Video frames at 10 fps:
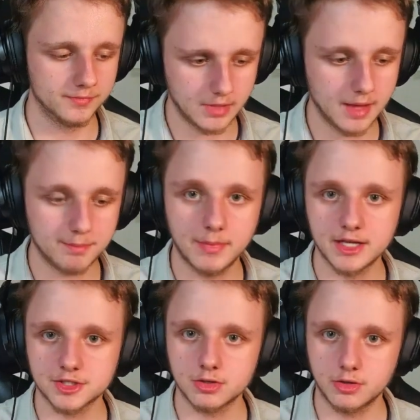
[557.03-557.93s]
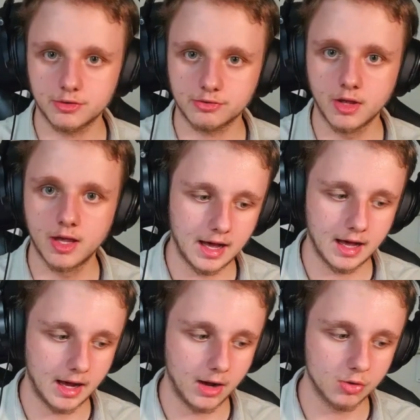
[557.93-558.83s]
It measures
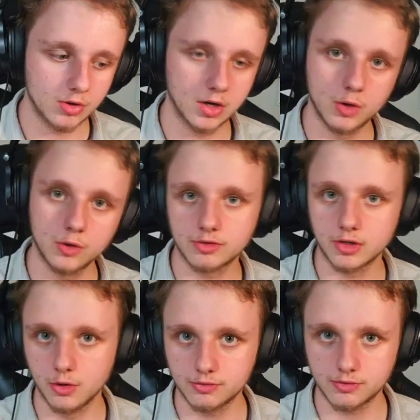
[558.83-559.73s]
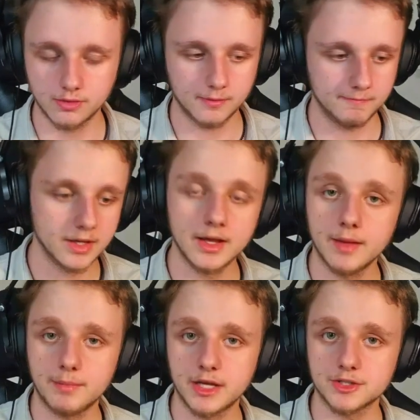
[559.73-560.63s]
how close the ghost, it
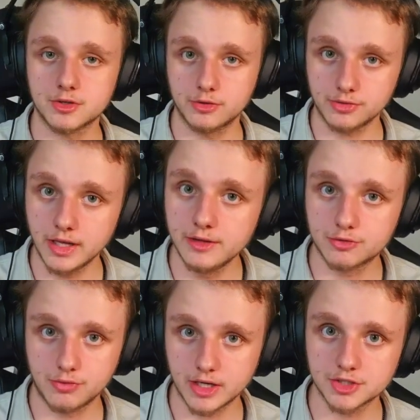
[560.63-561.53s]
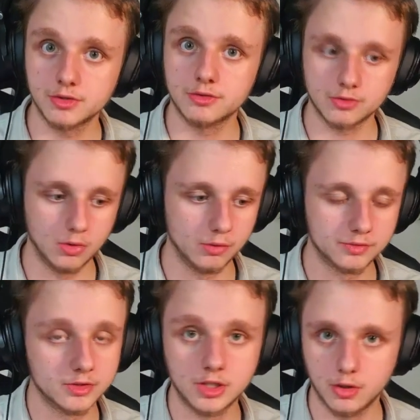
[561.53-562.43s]
measures interactions of
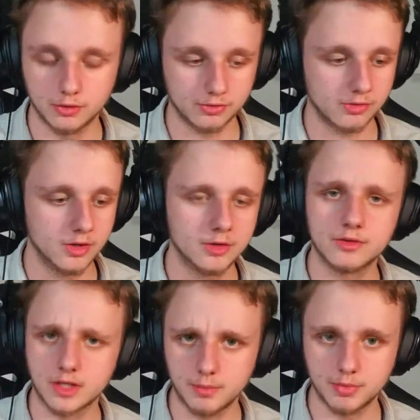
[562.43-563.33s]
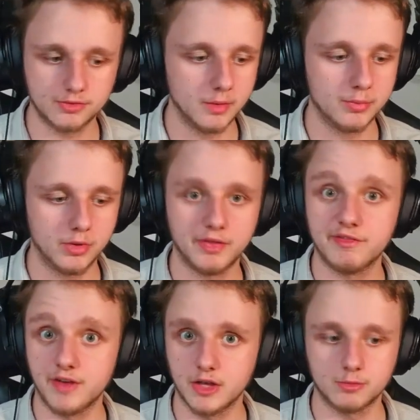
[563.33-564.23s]
the ghost, to keep it simple in
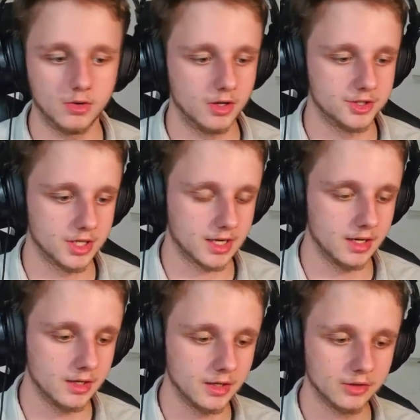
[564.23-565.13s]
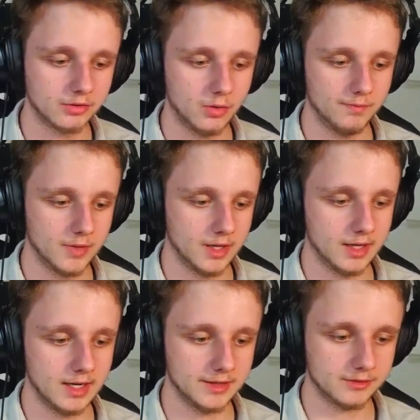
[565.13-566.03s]
Phasmo logic. So
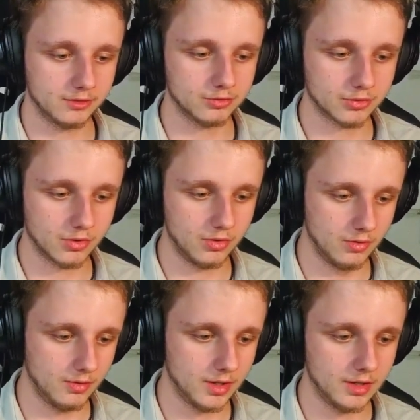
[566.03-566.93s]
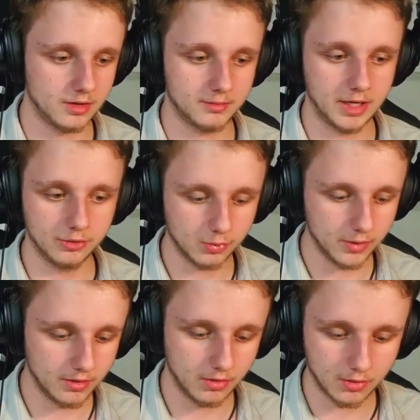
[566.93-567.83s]
let's scroll our mouse
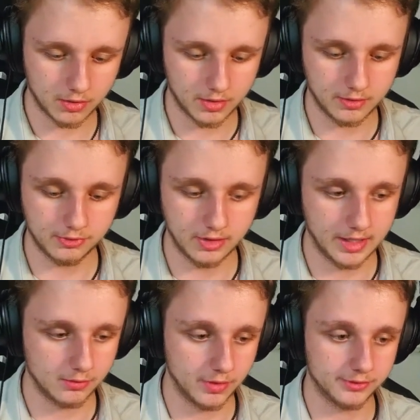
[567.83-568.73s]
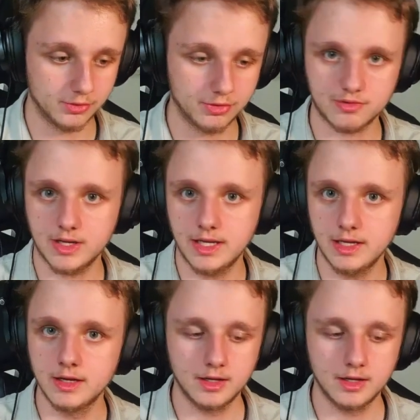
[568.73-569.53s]
wheel or select 1, 2, 3.